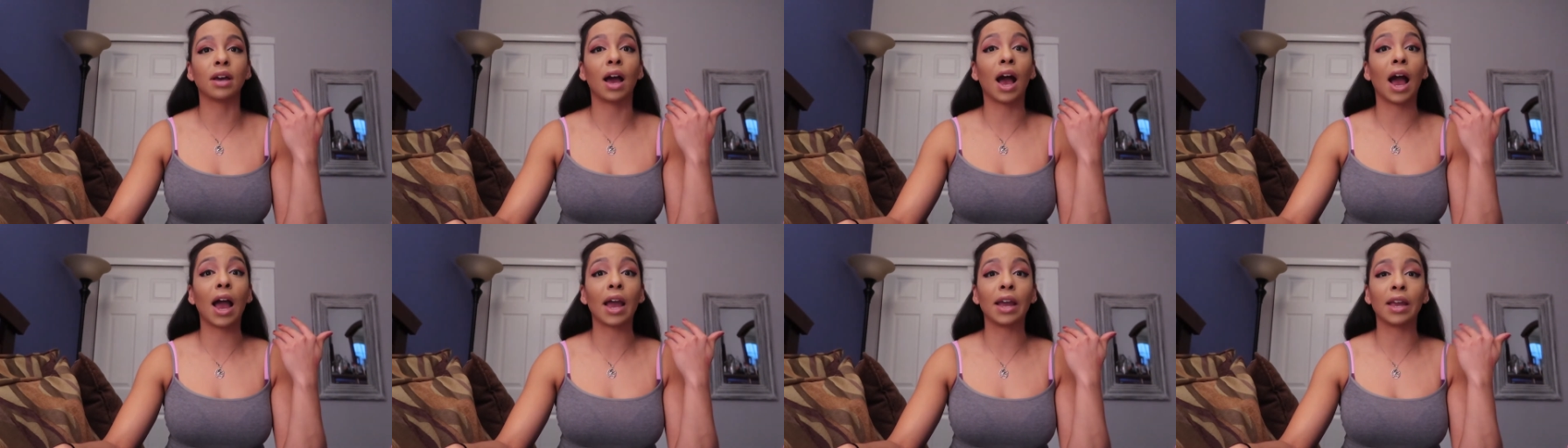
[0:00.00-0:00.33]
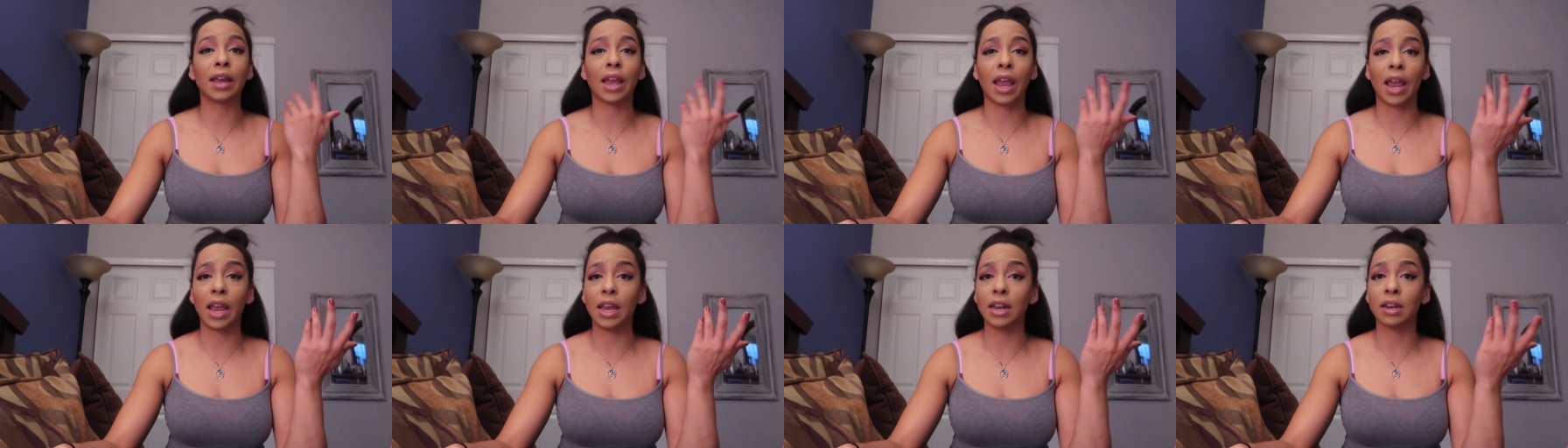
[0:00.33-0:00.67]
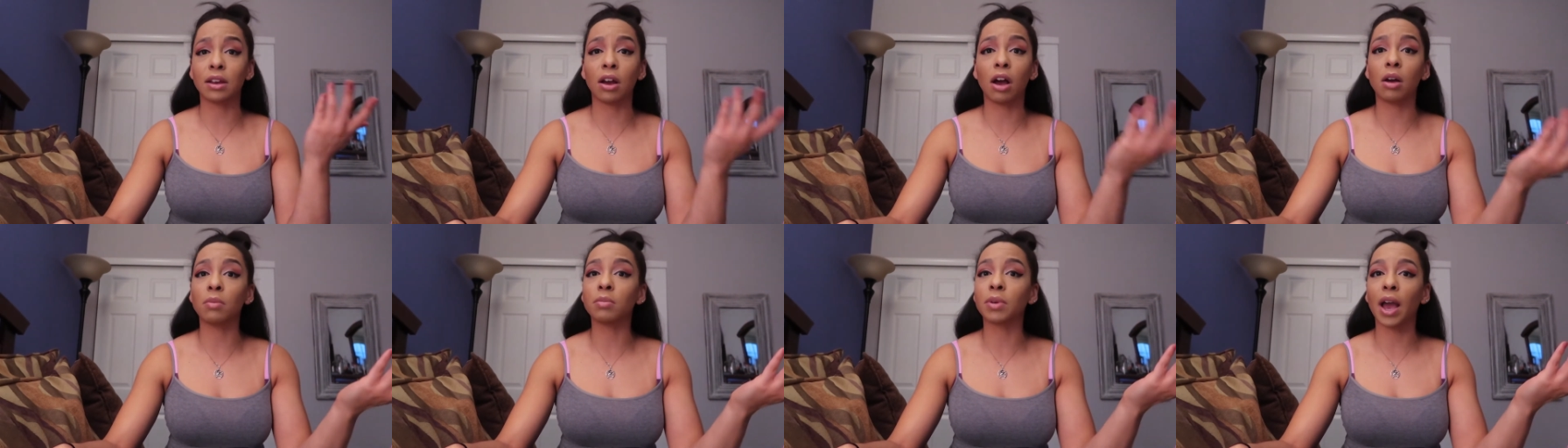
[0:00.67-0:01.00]
I hate
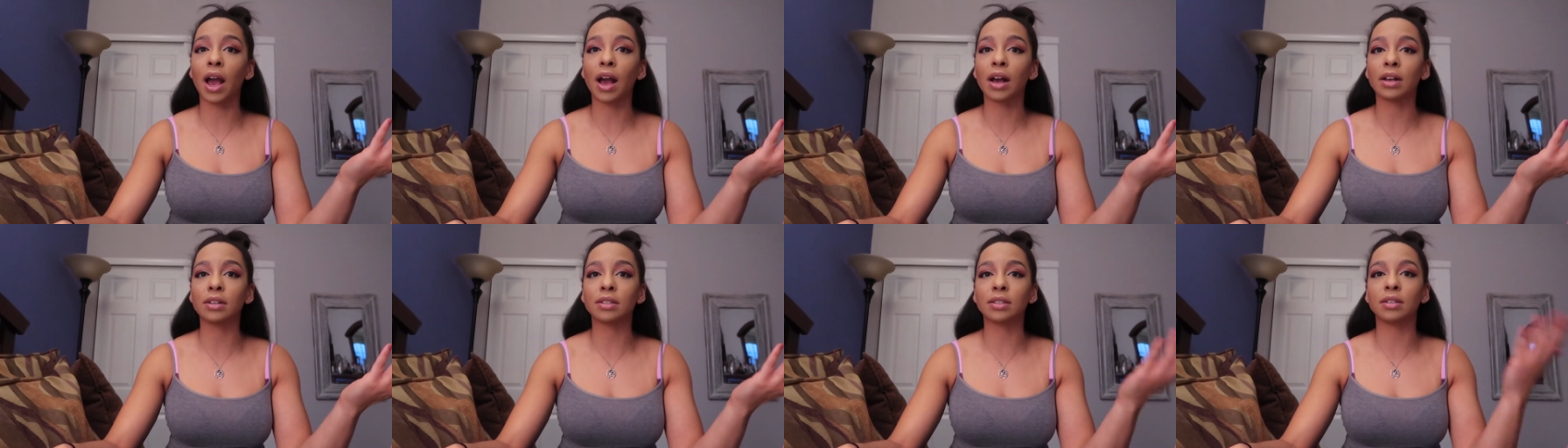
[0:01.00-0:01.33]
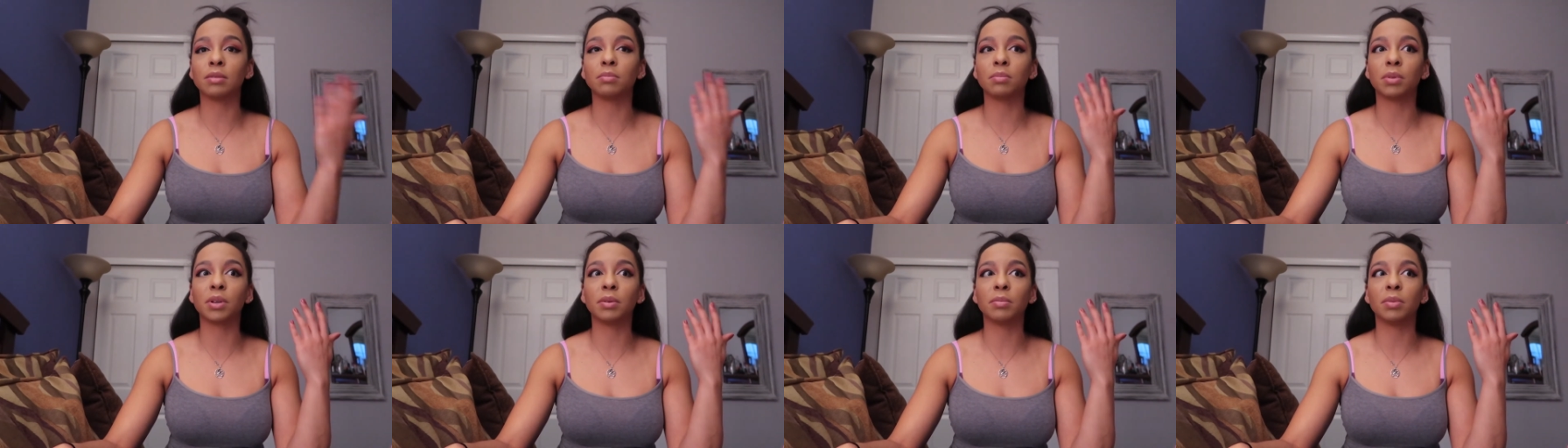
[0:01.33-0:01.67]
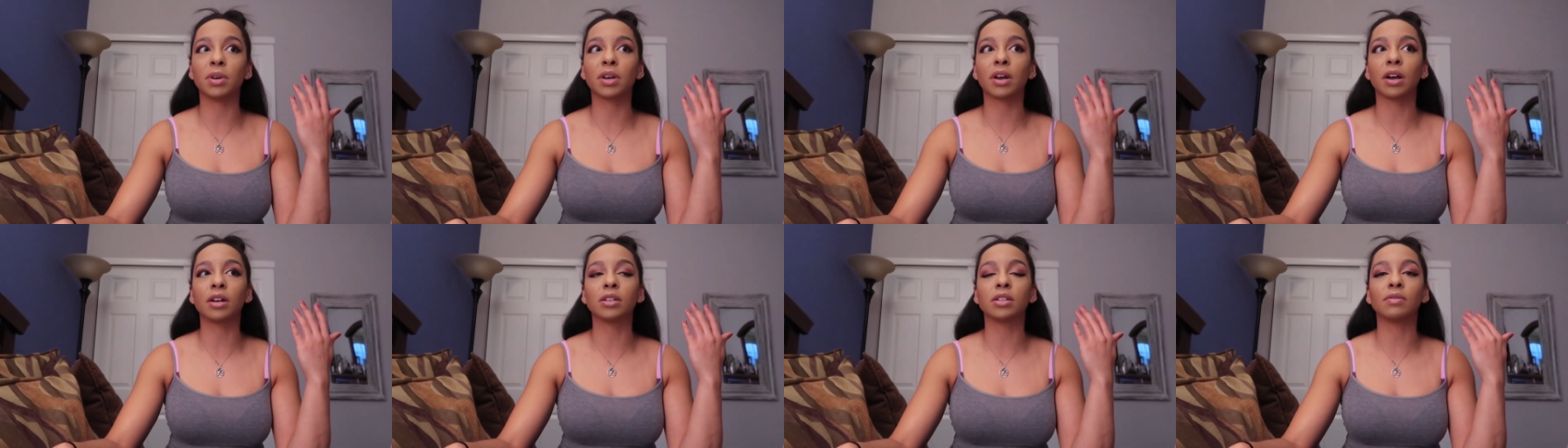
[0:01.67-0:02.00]
Comcast simply
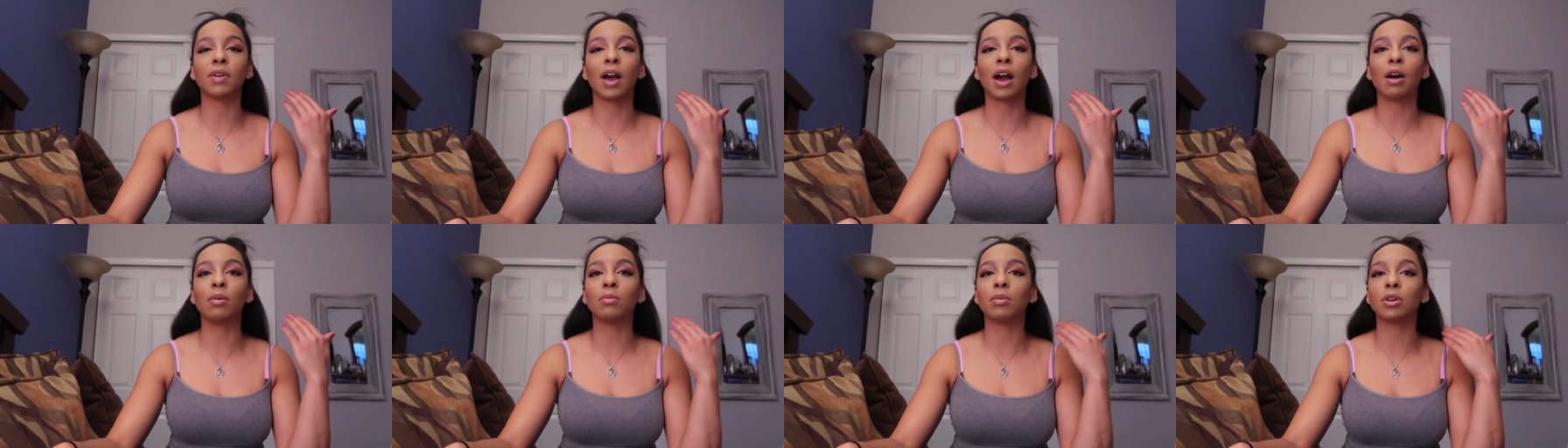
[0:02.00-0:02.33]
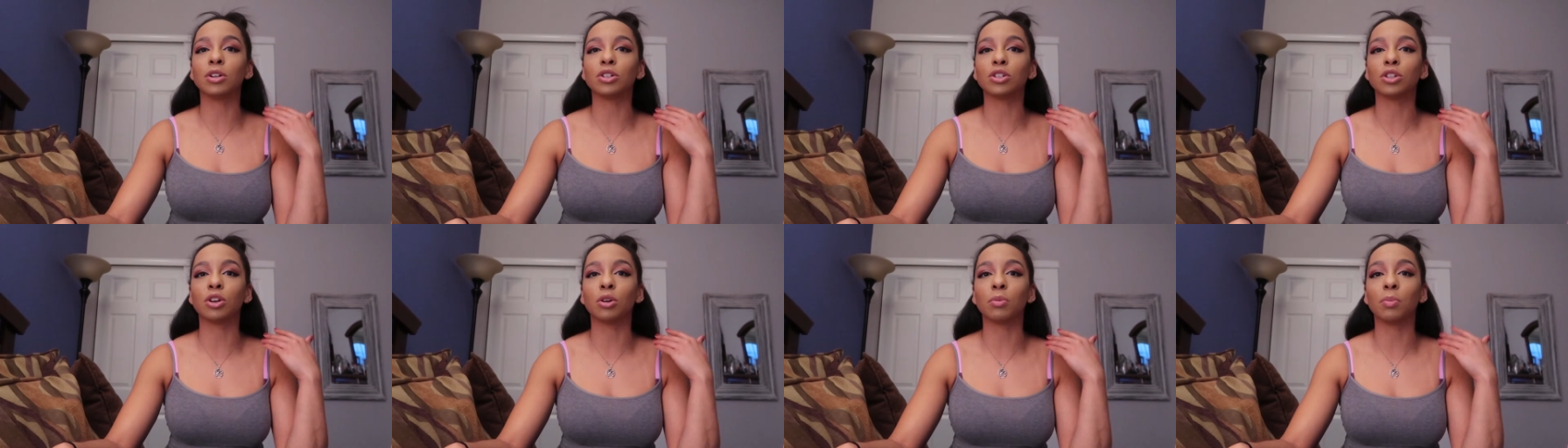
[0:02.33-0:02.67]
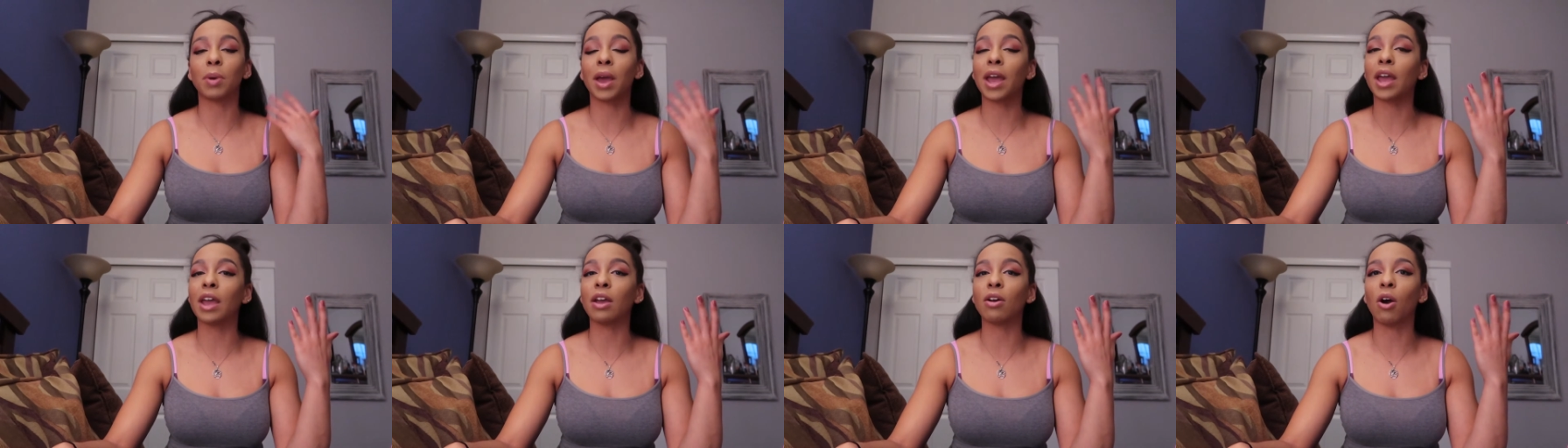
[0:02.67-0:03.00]
because of how much they're
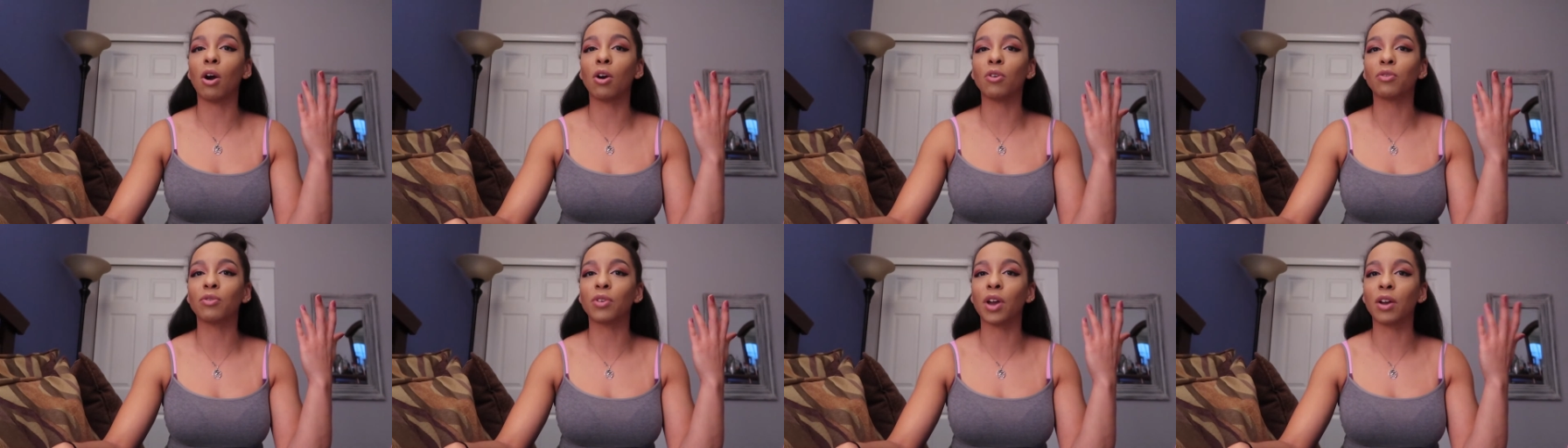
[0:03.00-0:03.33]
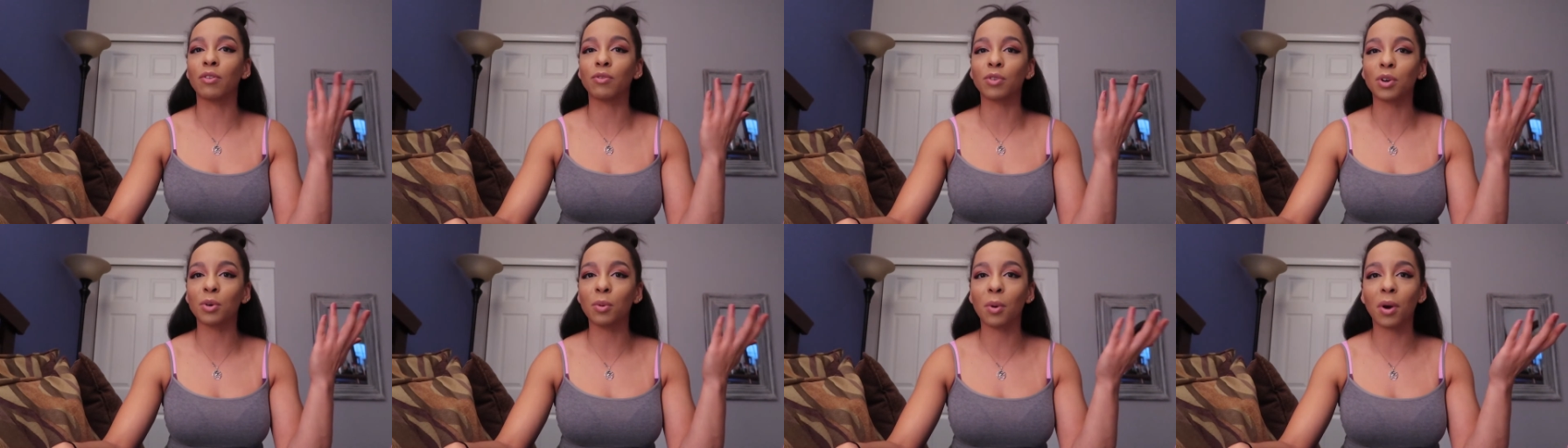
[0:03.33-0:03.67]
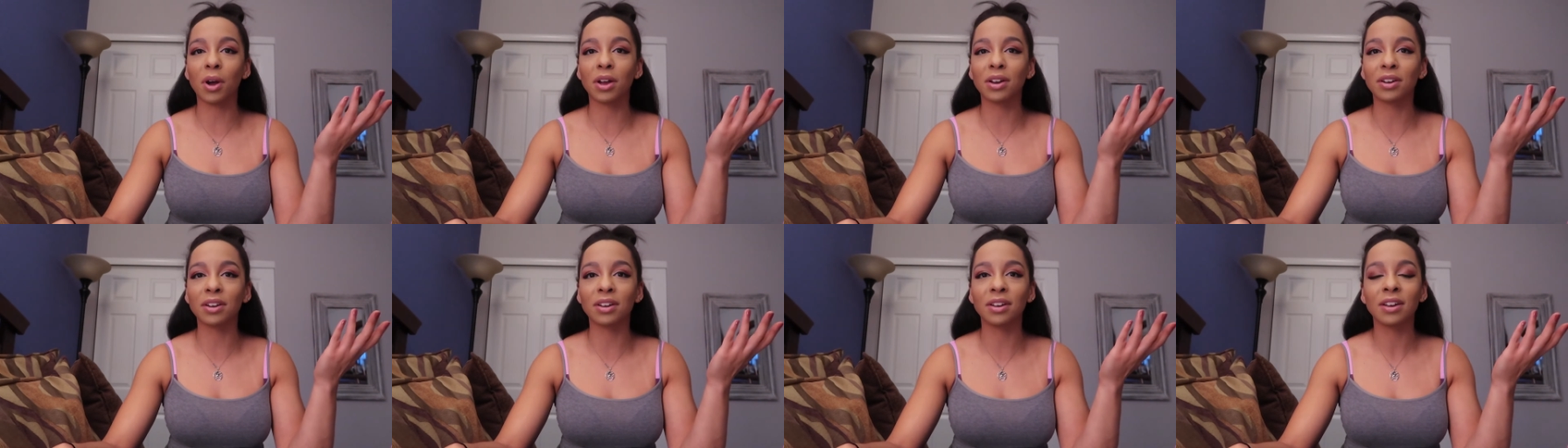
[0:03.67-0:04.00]
paying off
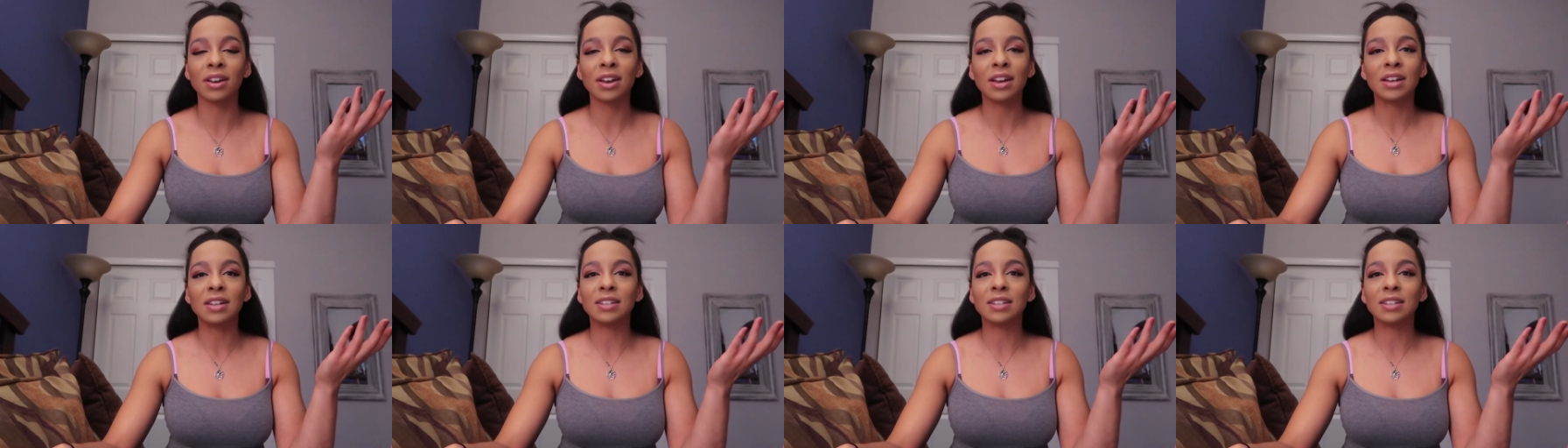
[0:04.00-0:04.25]
everyone